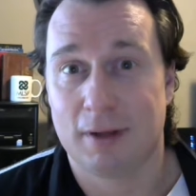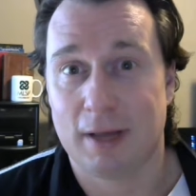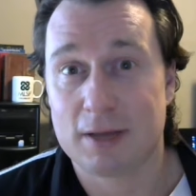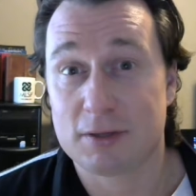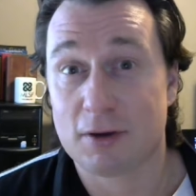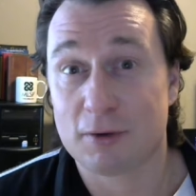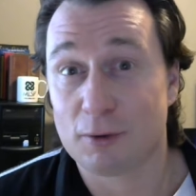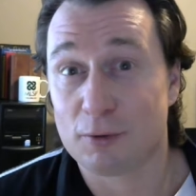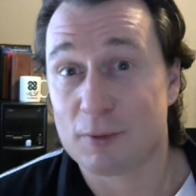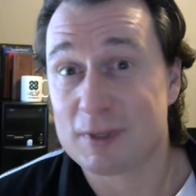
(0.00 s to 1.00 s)
as
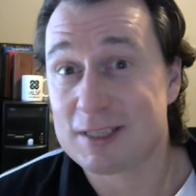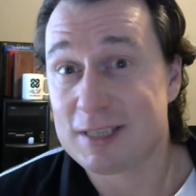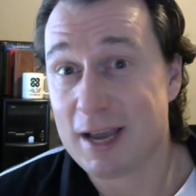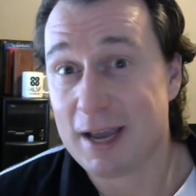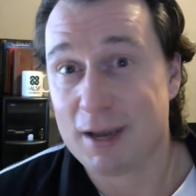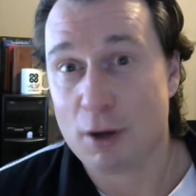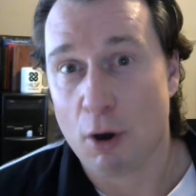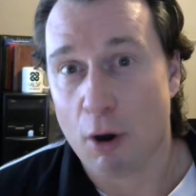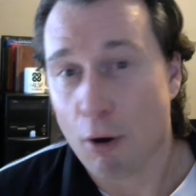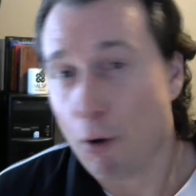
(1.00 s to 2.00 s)
Arnold would say,
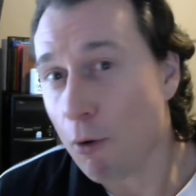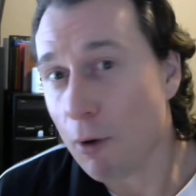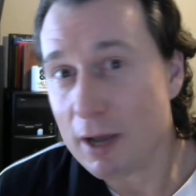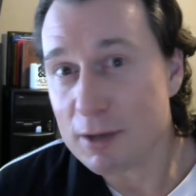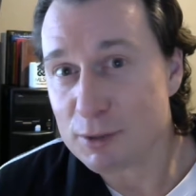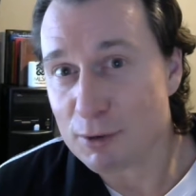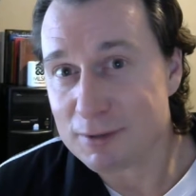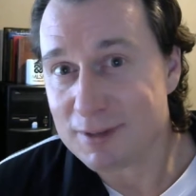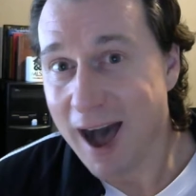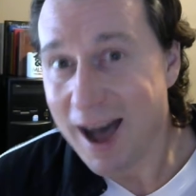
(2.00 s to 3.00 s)
who is your
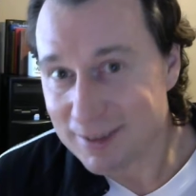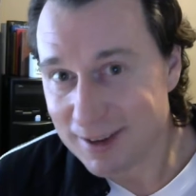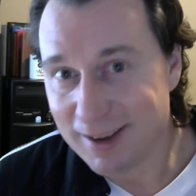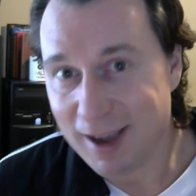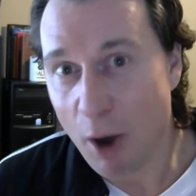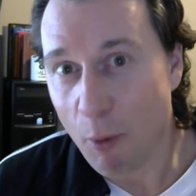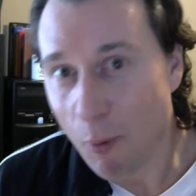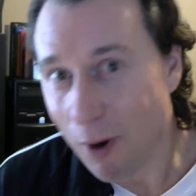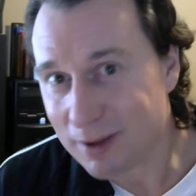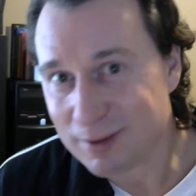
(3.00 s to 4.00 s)
daddy and
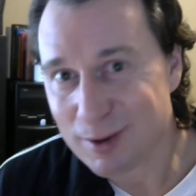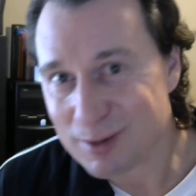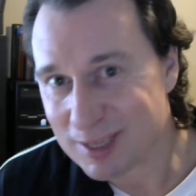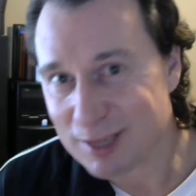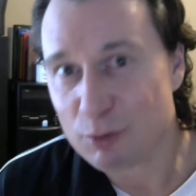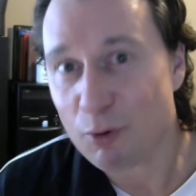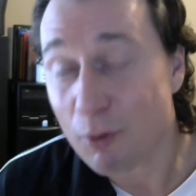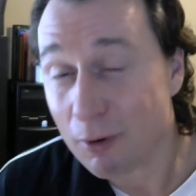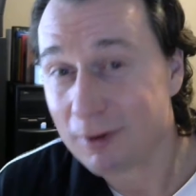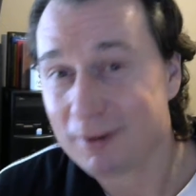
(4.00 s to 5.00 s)
what does he
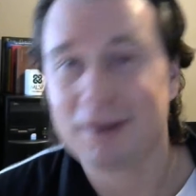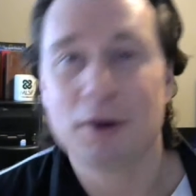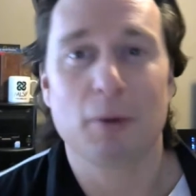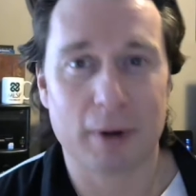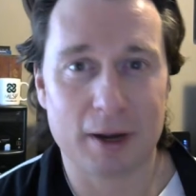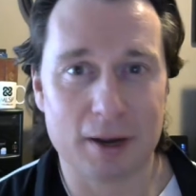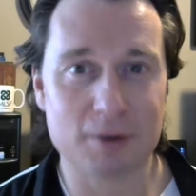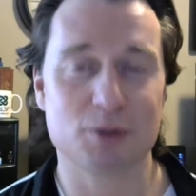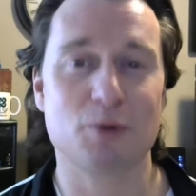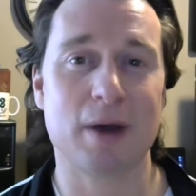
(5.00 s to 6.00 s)
do? Well,
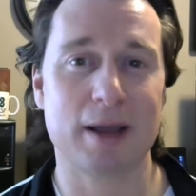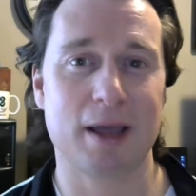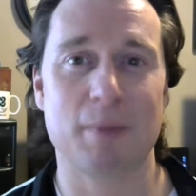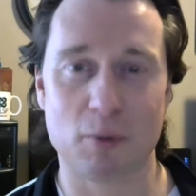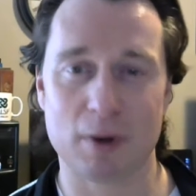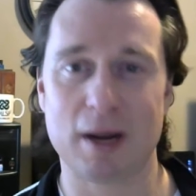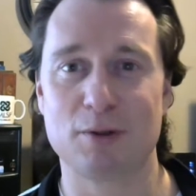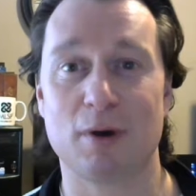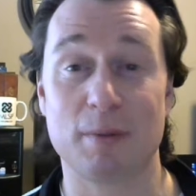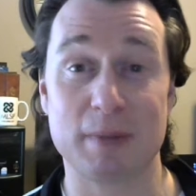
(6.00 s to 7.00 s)
here's who I am and what I
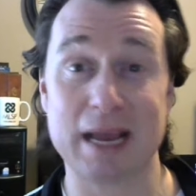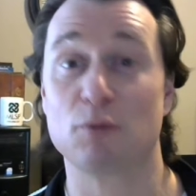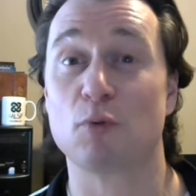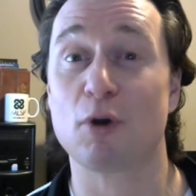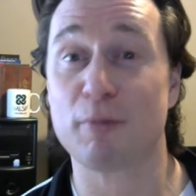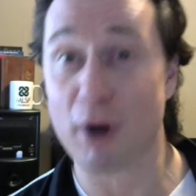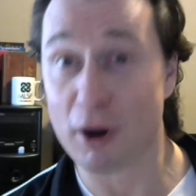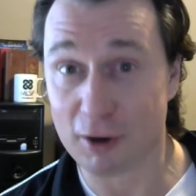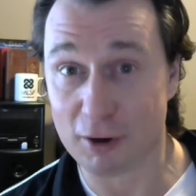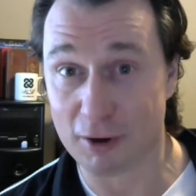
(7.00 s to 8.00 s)
do. I'm a network
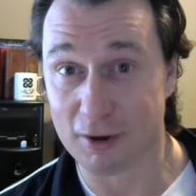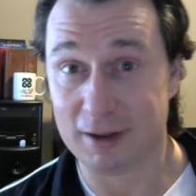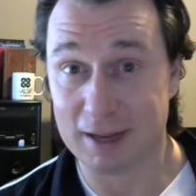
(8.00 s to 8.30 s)
marketer